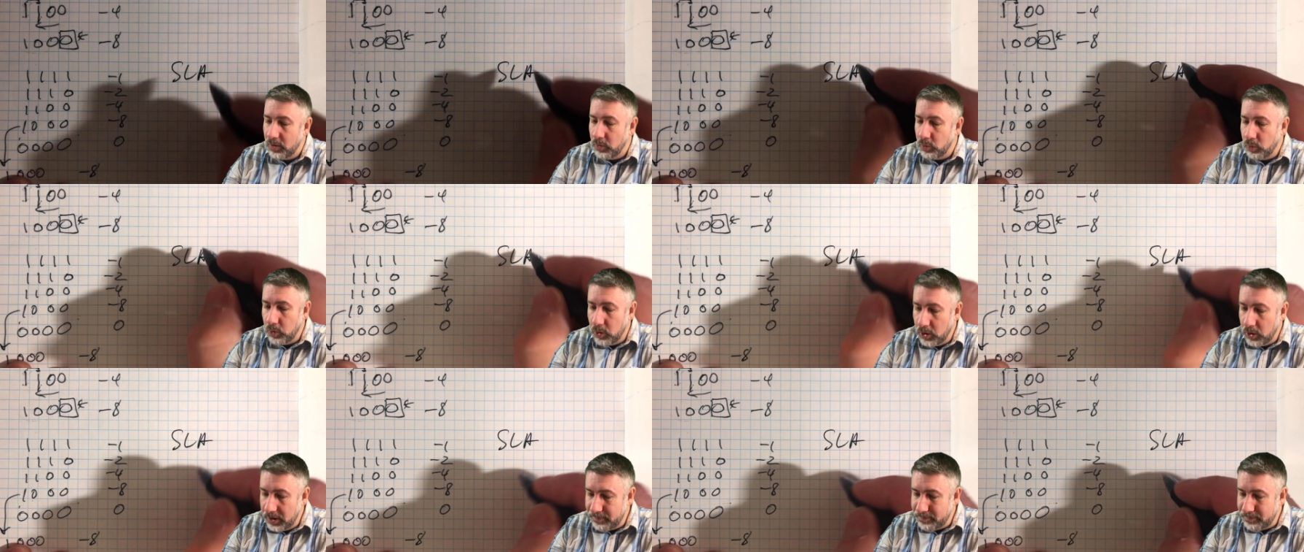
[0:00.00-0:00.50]

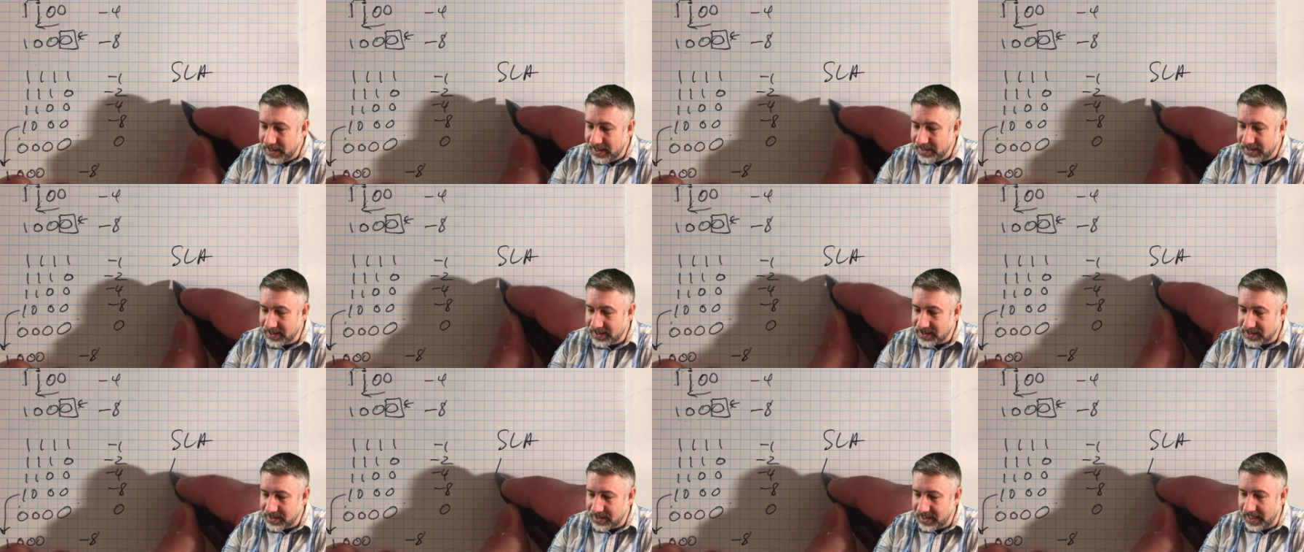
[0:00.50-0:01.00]
would be
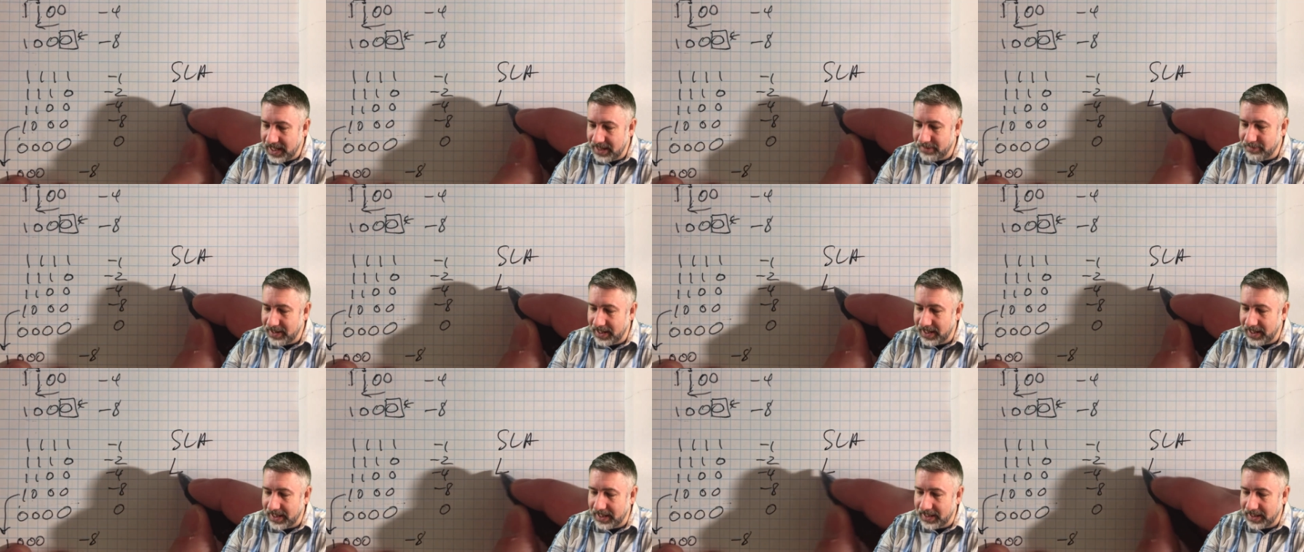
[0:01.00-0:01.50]
the
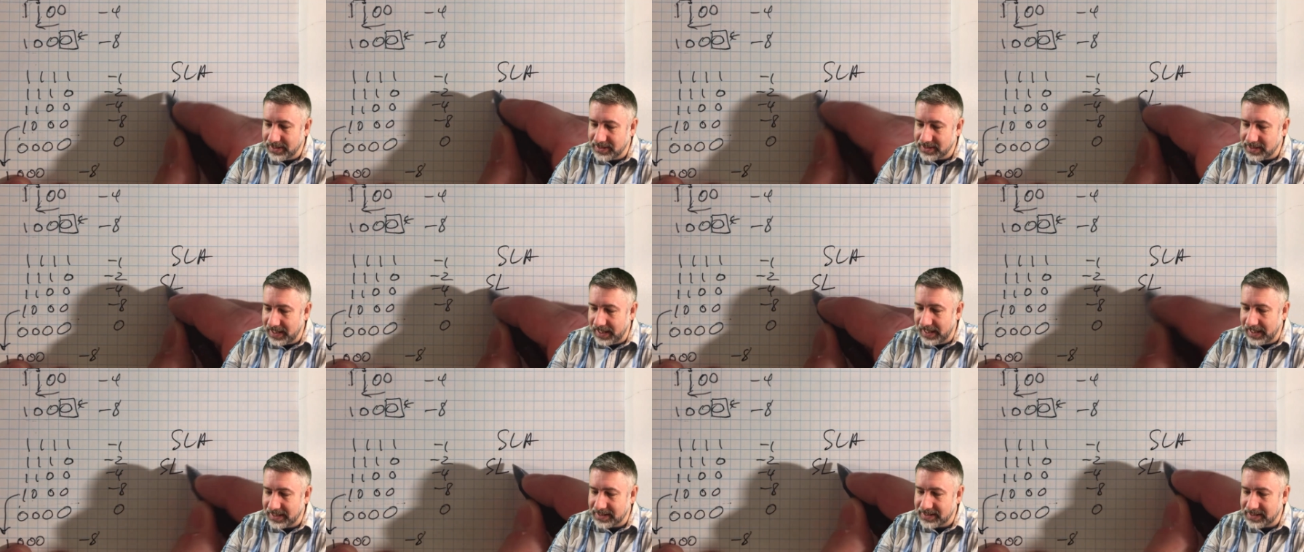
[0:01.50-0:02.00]
same as
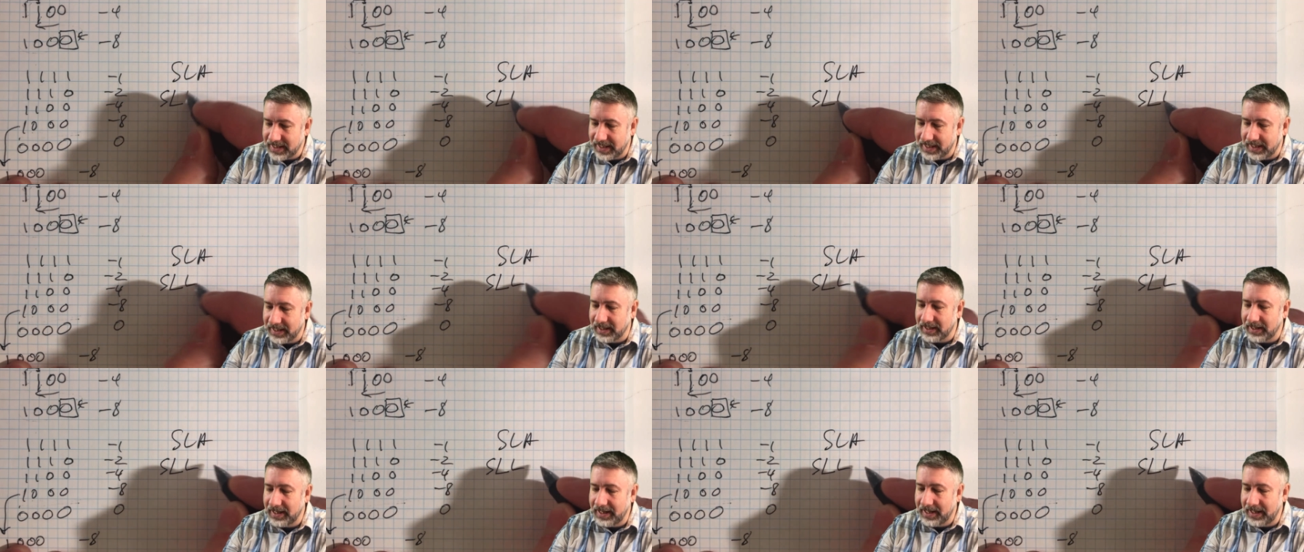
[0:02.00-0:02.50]

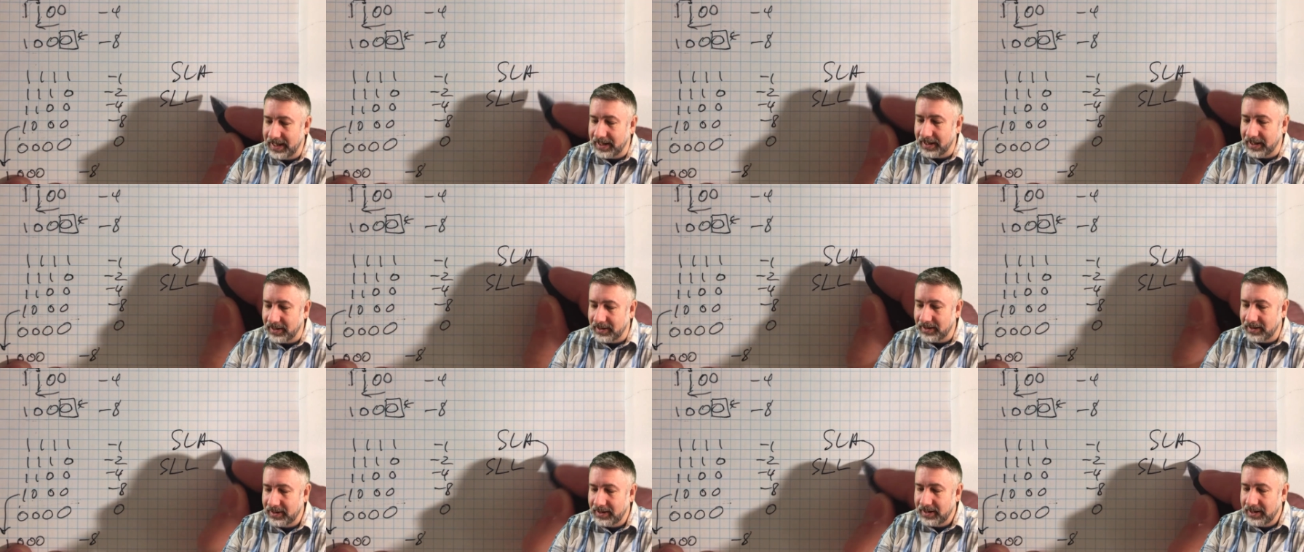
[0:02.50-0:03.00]

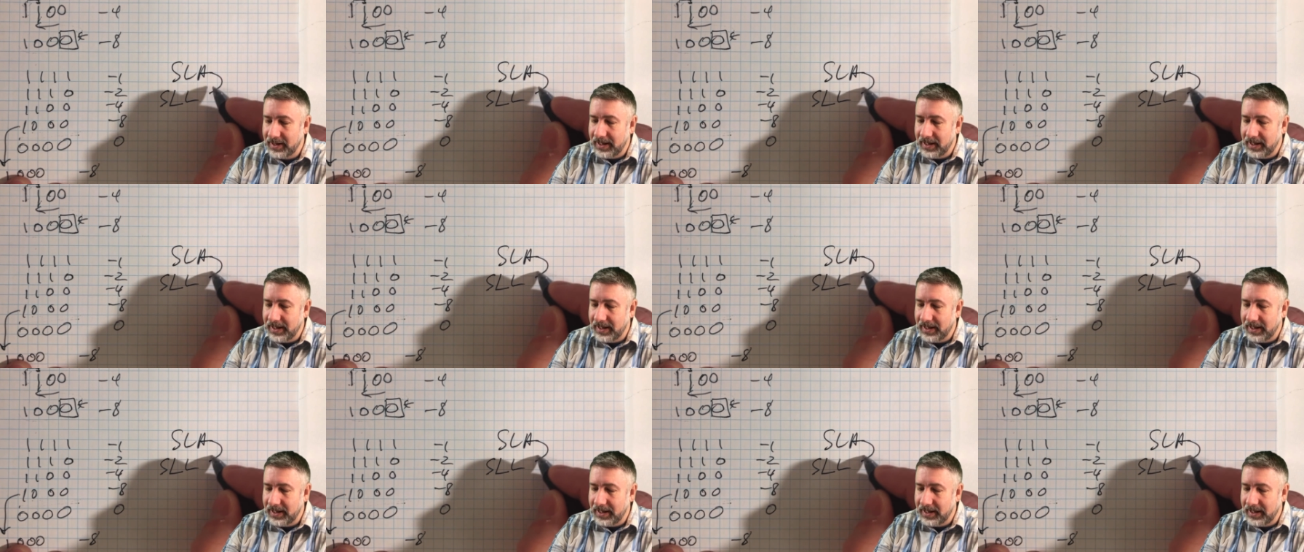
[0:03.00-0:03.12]
SLL.